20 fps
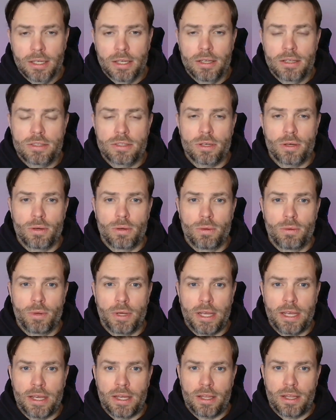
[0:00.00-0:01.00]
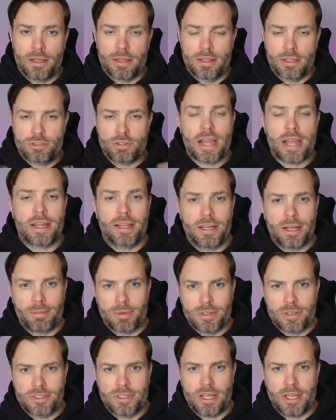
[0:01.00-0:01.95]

So the tracking numbers,